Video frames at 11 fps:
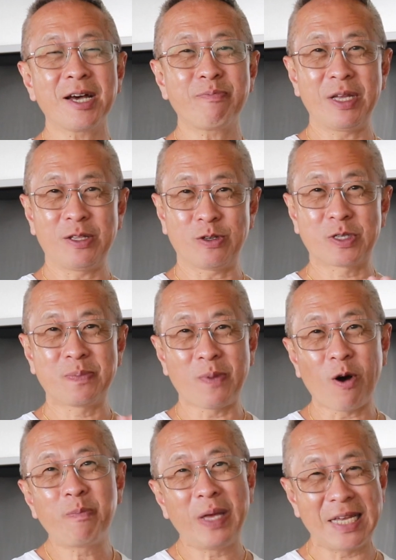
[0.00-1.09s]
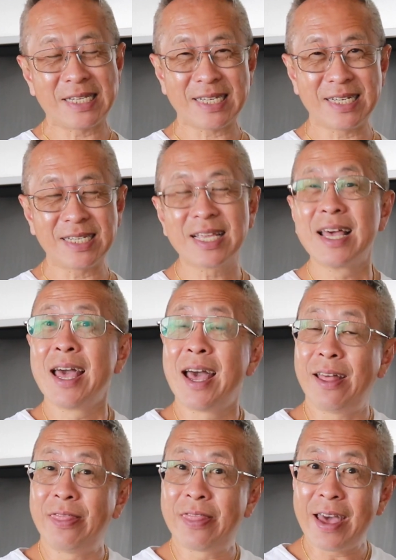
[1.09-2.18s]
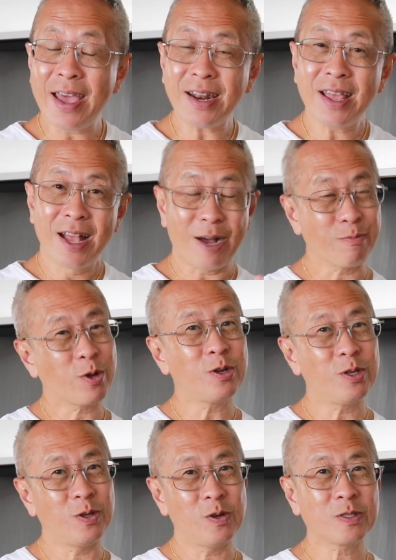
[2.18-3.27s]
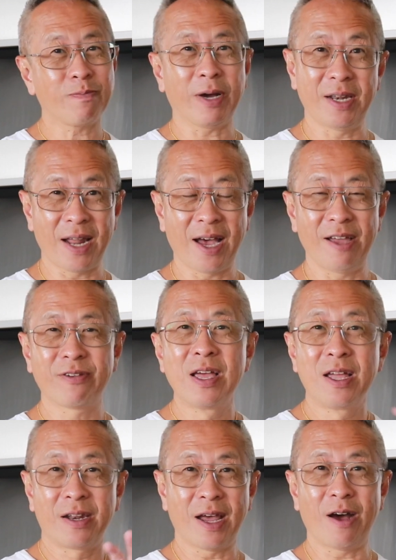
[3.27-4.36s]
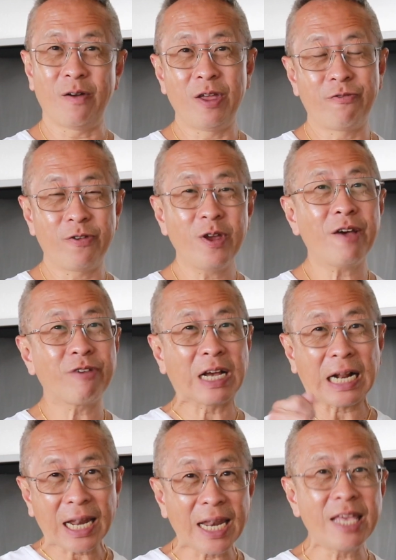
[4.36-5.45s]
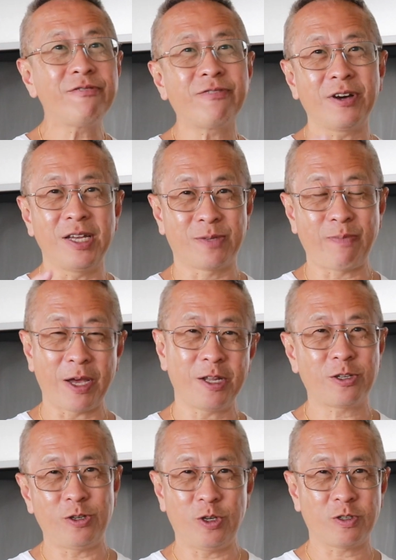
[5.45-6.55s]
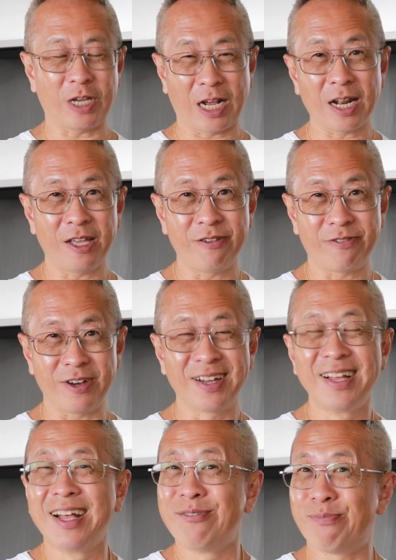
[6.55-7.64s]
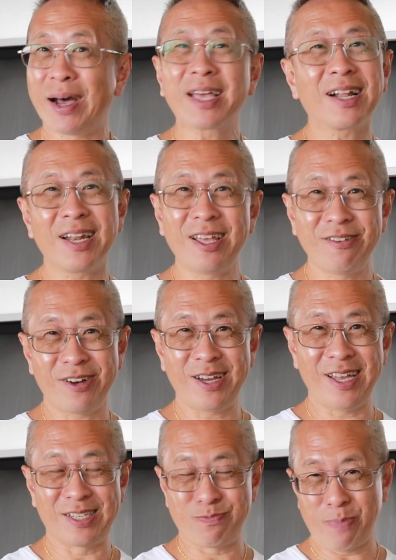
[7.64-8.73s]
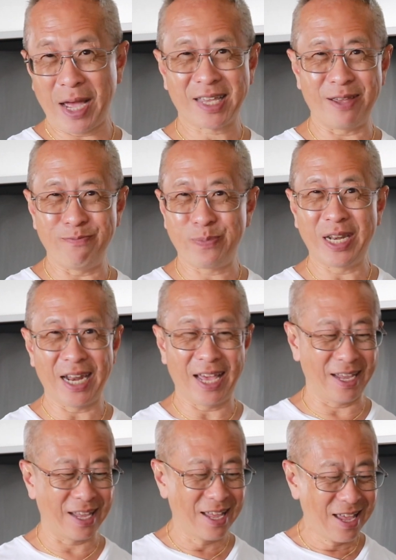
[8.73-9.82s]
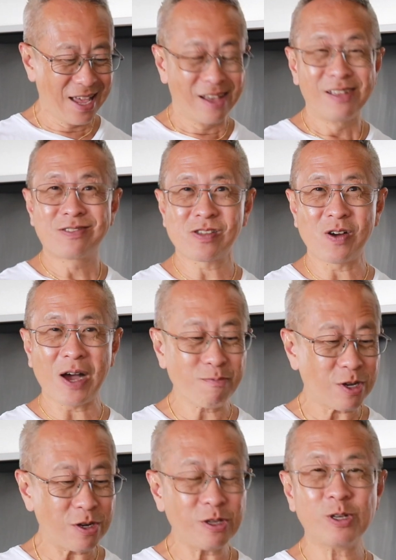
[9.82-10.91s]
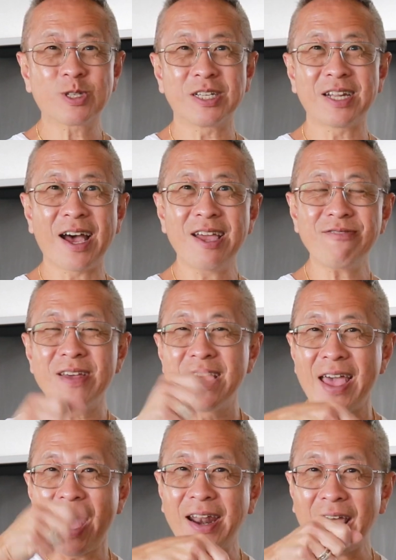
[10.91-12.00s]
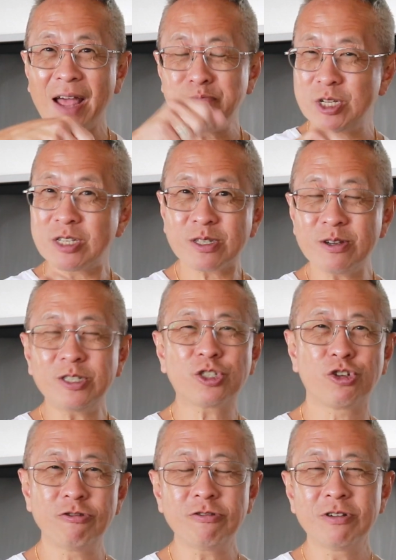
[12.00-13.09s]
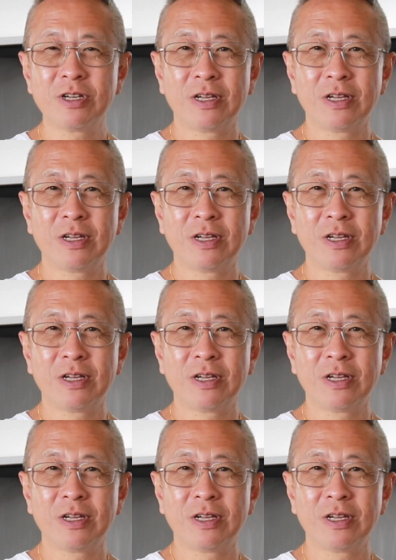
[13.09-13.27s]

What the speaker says: up into small pieces, and then I'm going to use my knife. Now, if you have a cleaver, it's better to use a cleaver. My cleaver is back in Penang. So I'm going to use a knife, and I'm just going to